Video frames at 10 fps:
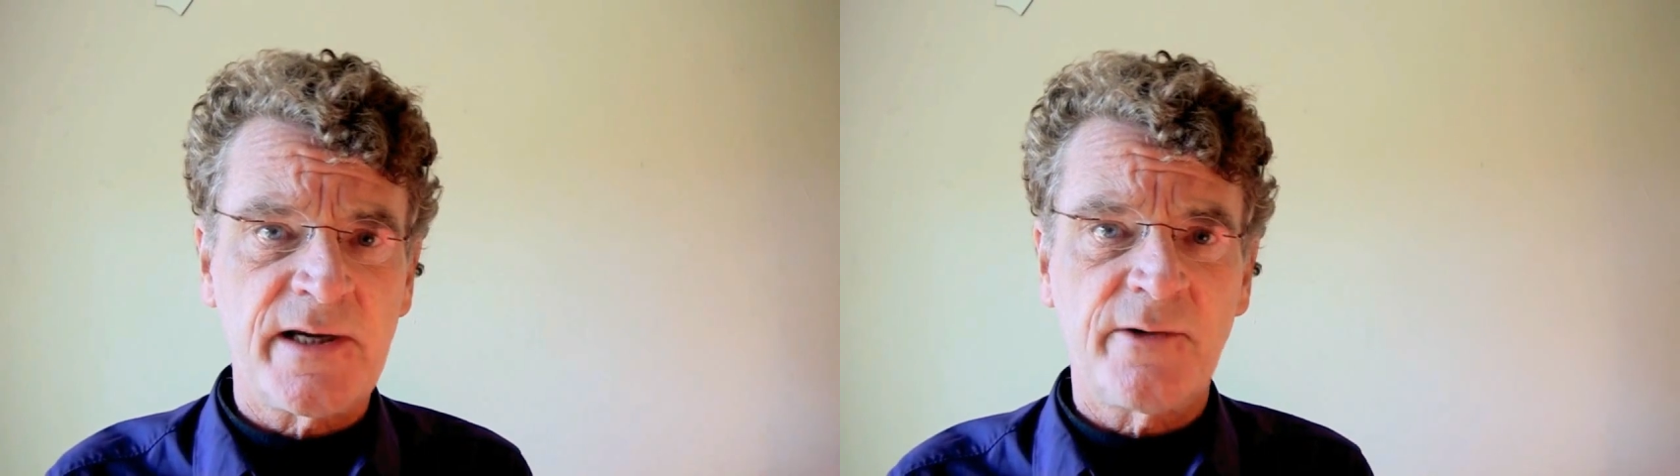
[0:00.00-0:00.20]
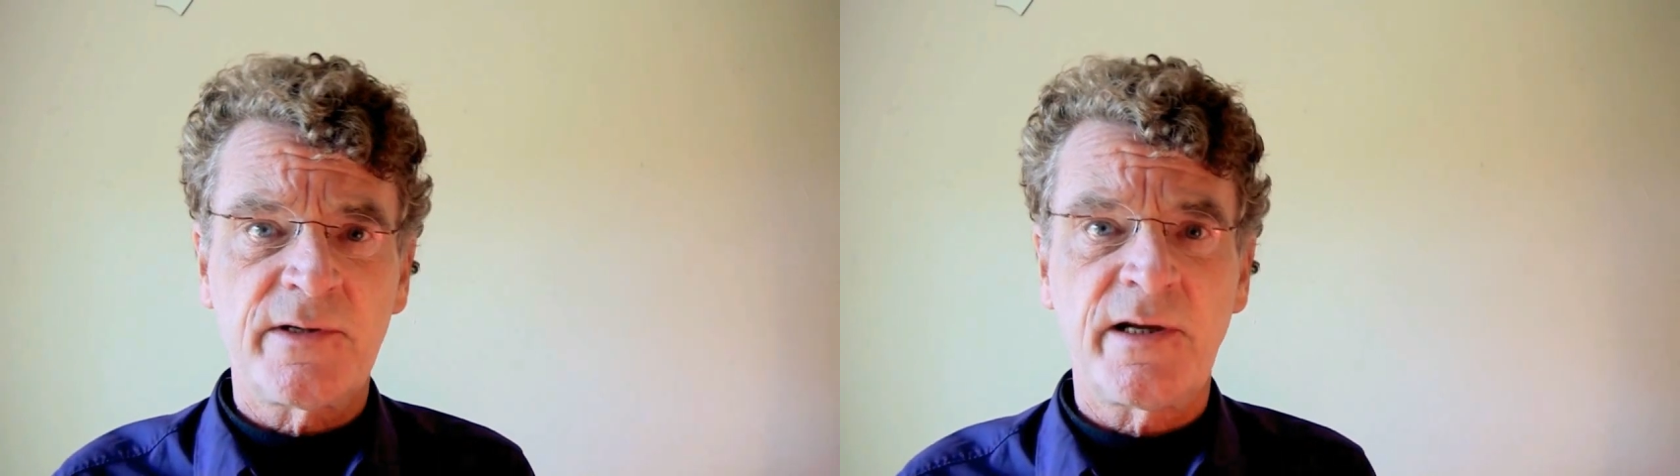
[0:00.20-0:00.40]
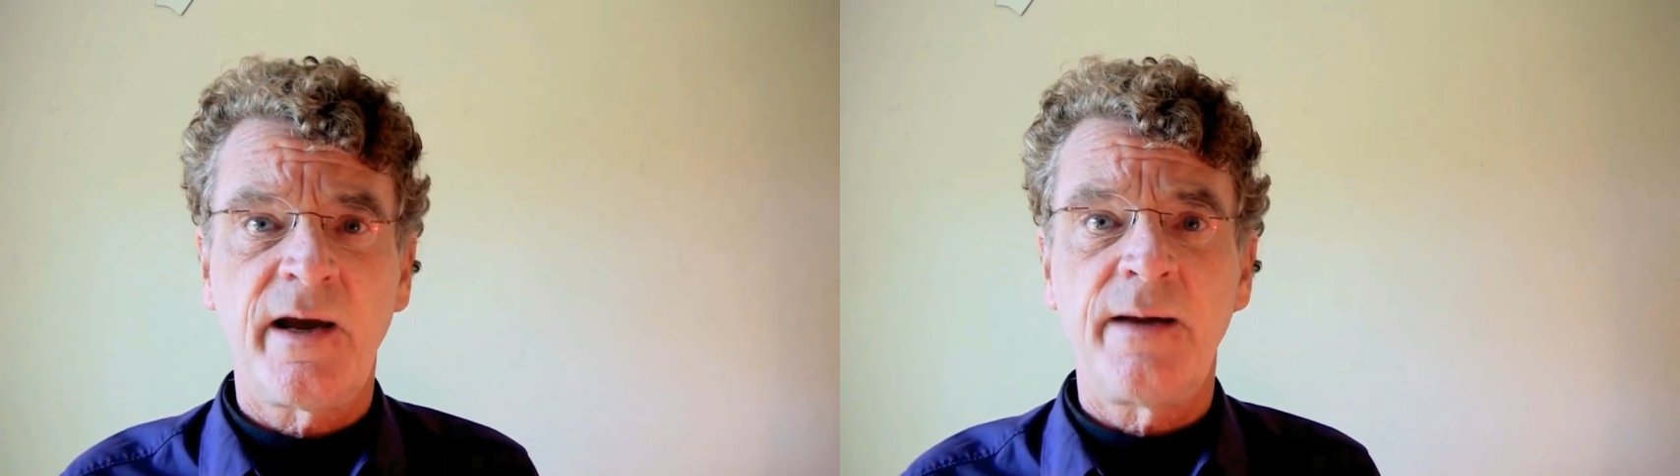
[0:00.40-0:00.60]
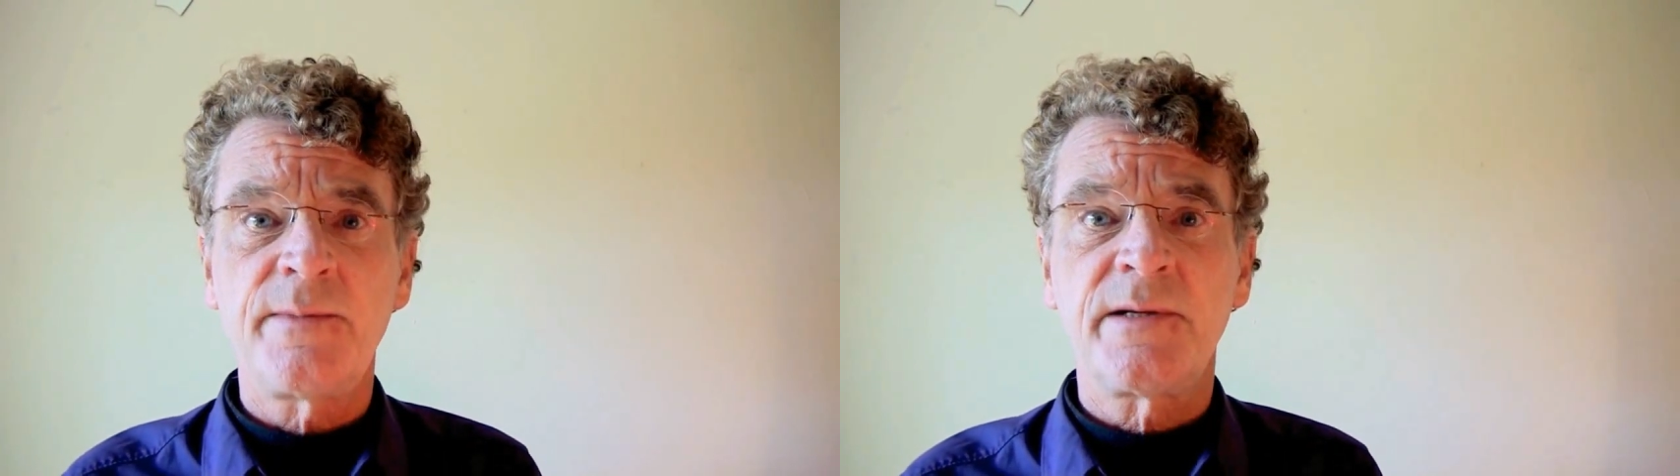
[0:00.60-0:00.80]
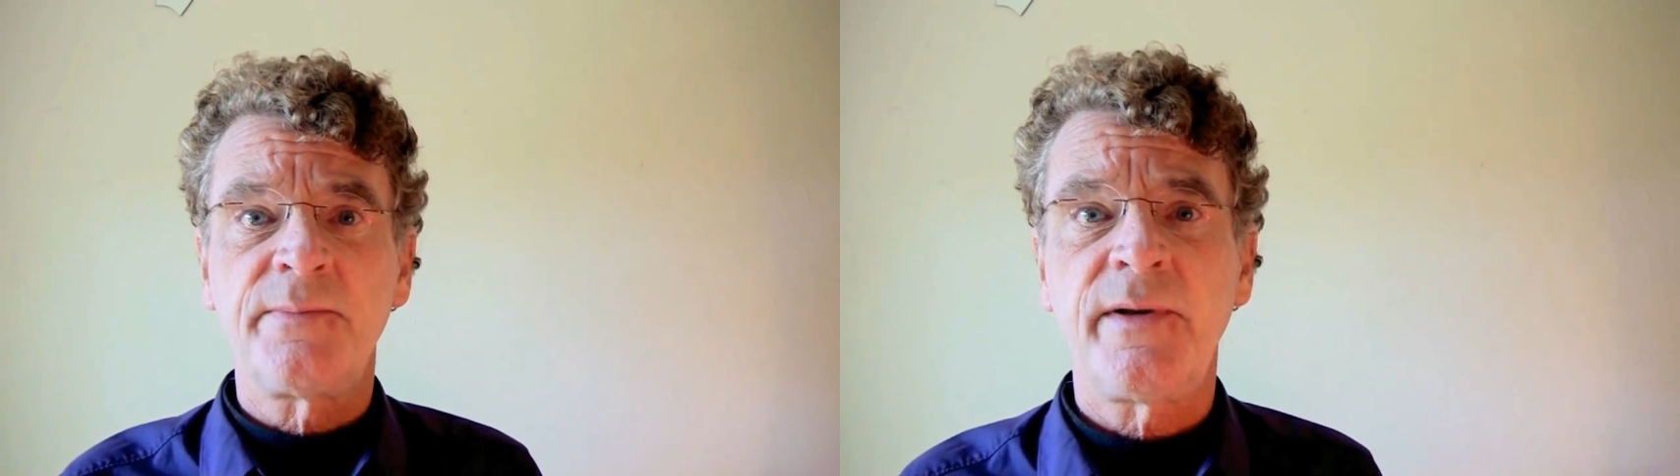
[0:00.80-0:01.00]
sacred
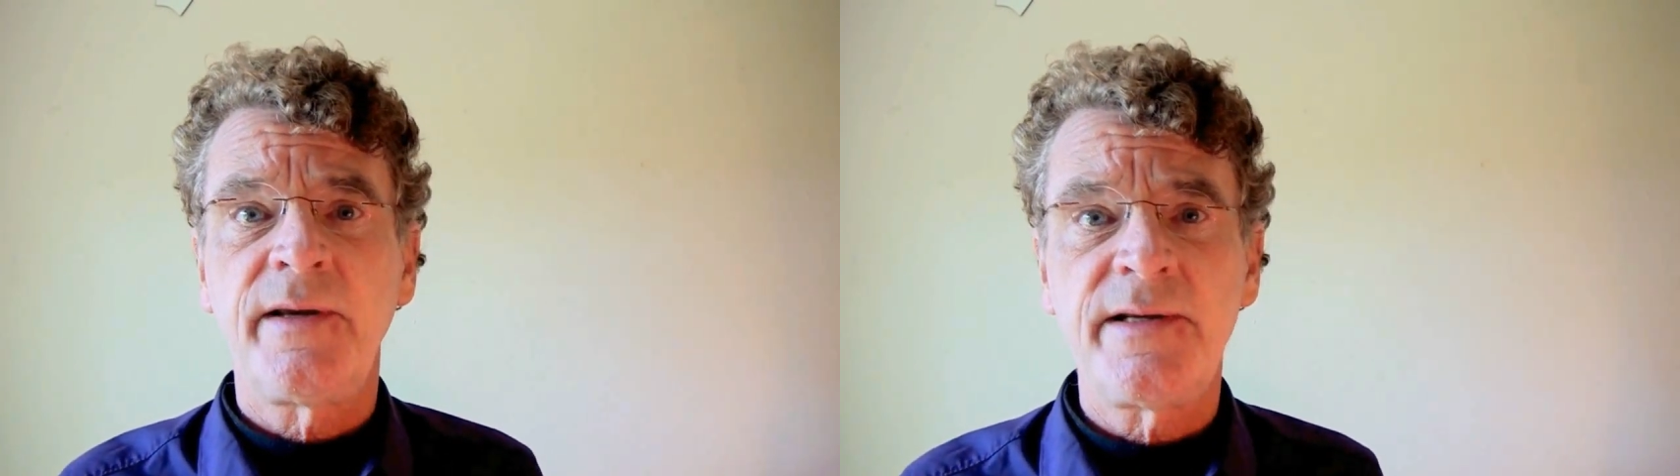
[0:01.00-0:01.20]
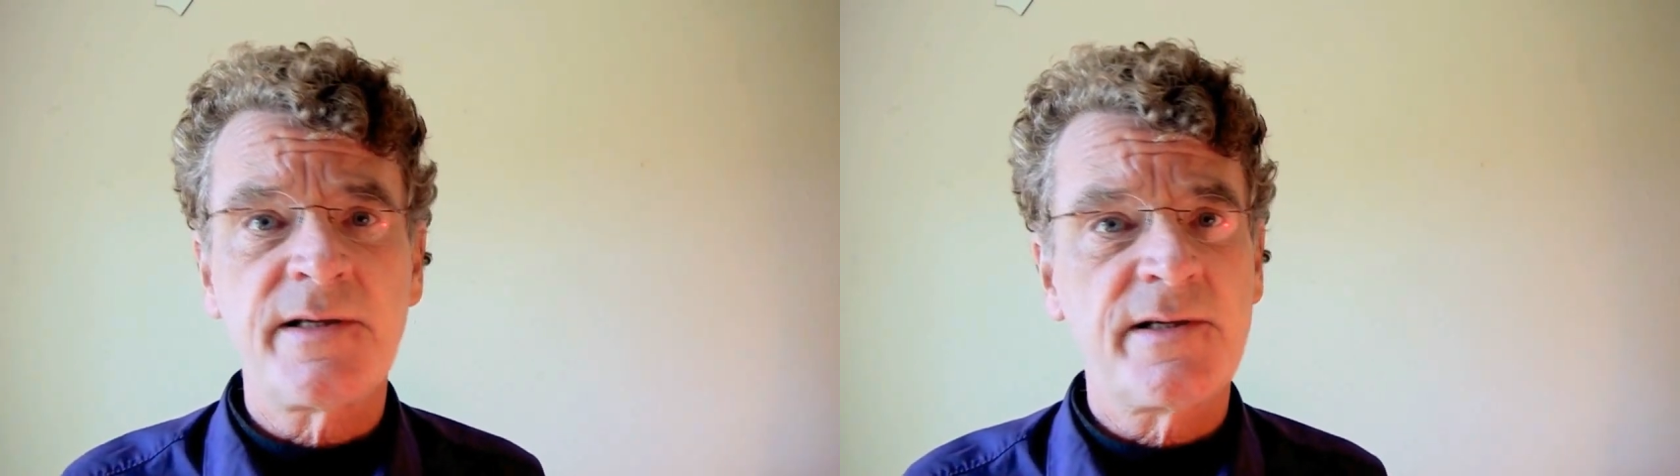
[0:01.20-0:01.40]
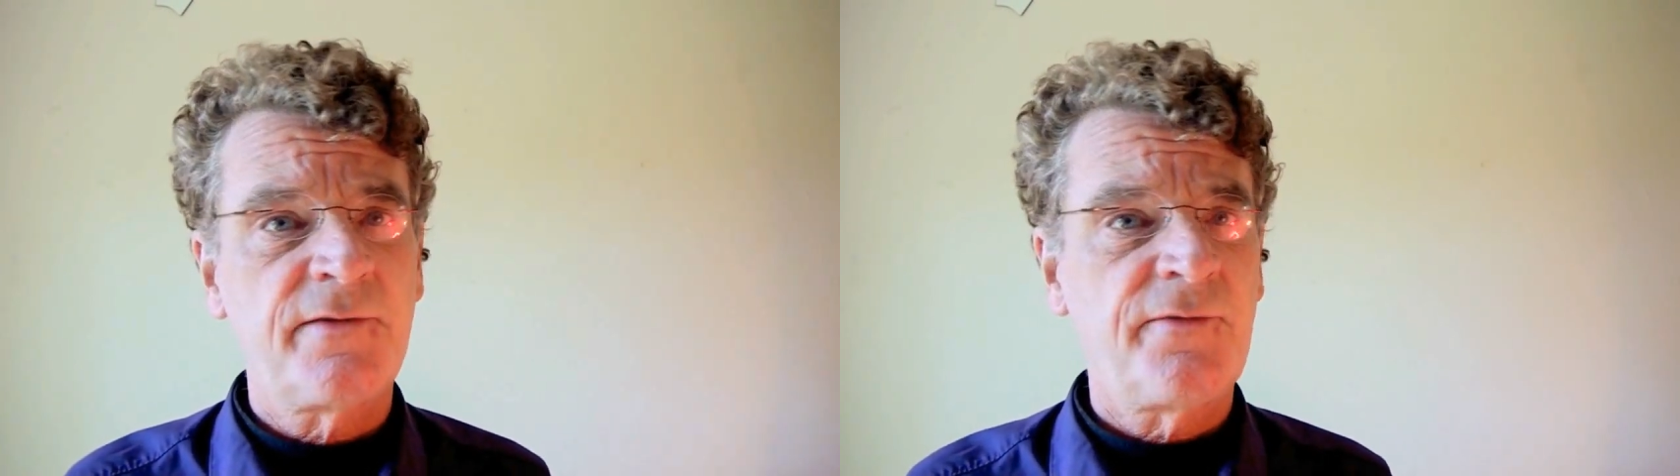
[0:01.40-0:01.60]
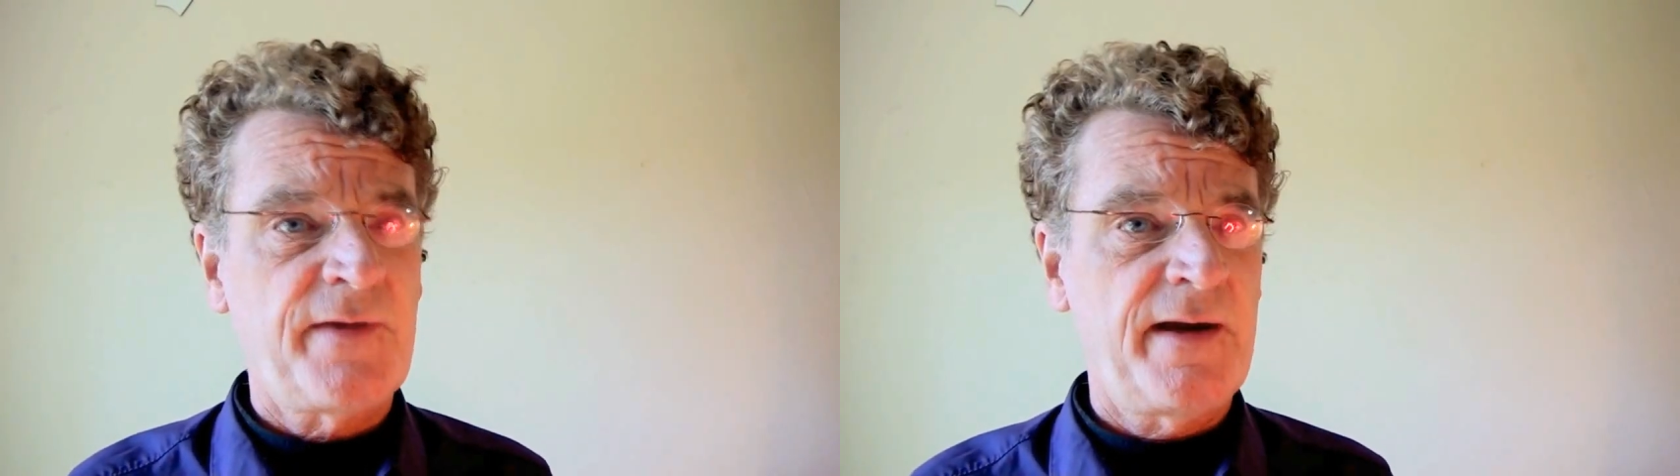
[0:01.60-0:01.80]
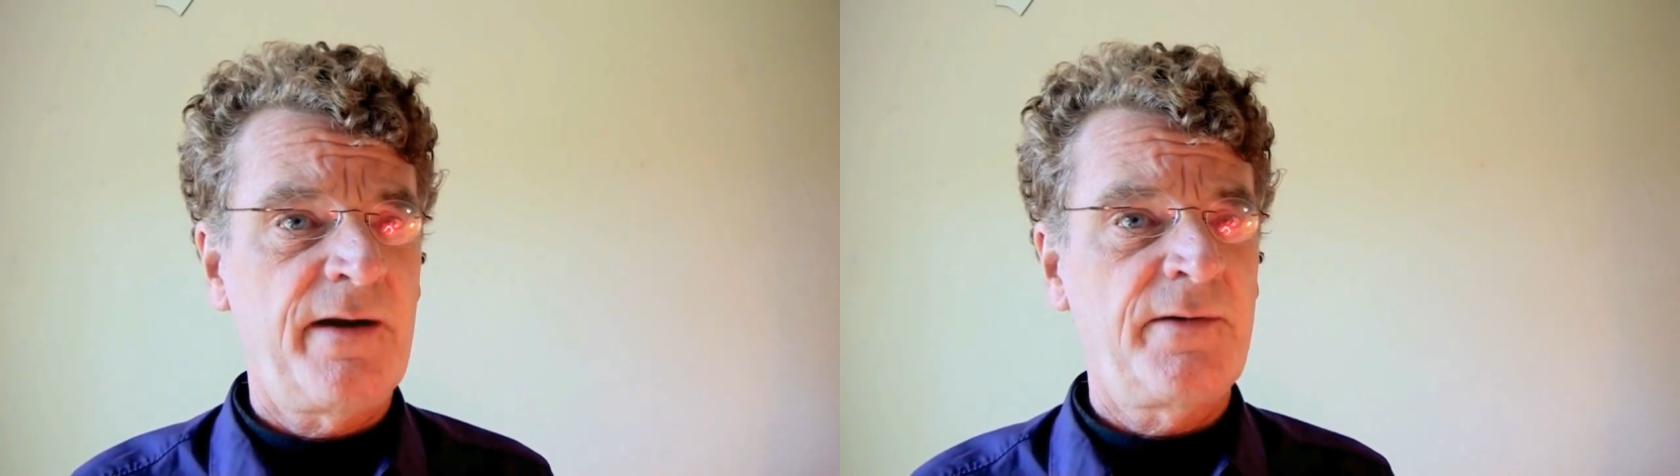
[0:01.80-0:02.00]
times and places are
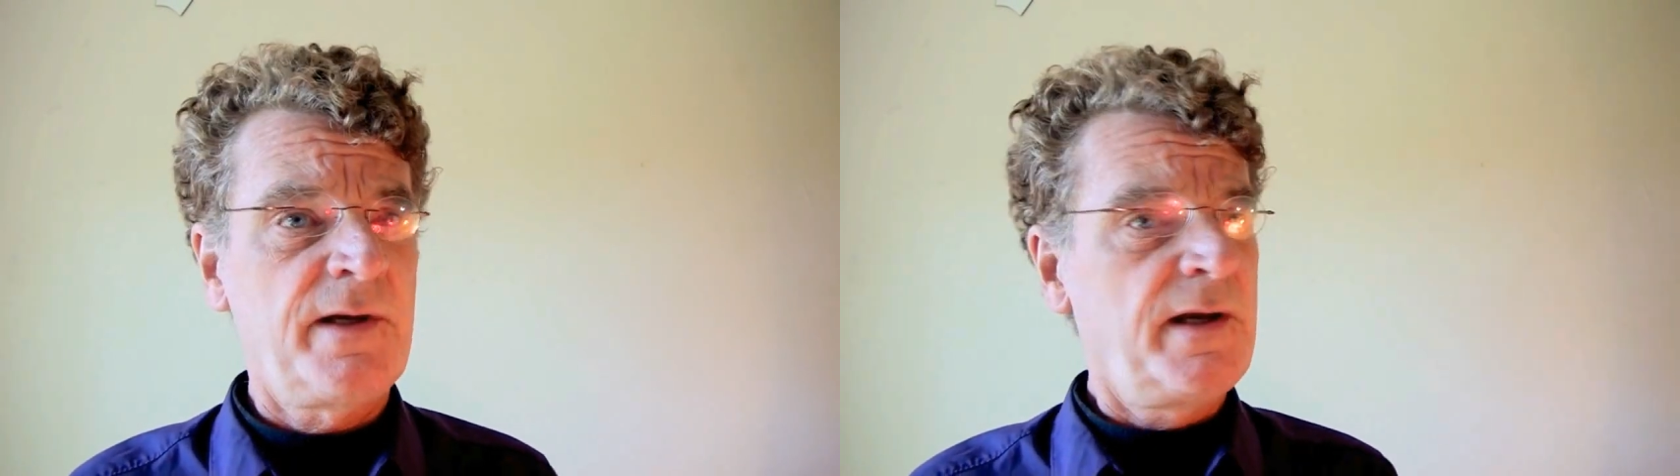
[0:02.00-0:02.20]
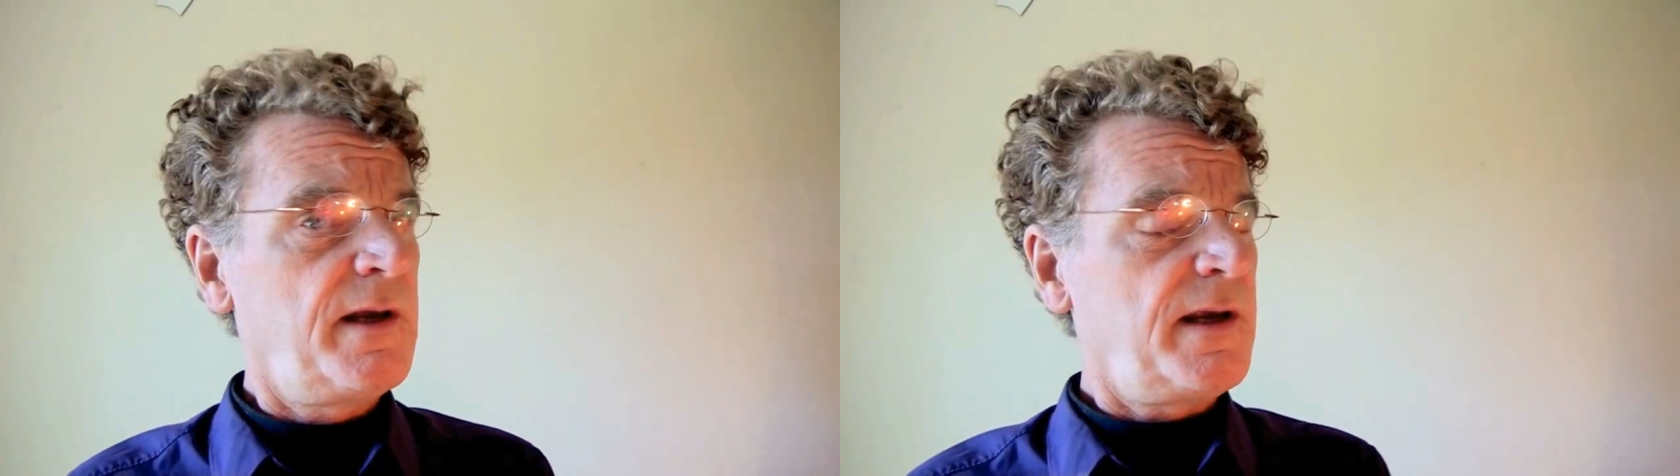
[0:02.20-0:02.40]
found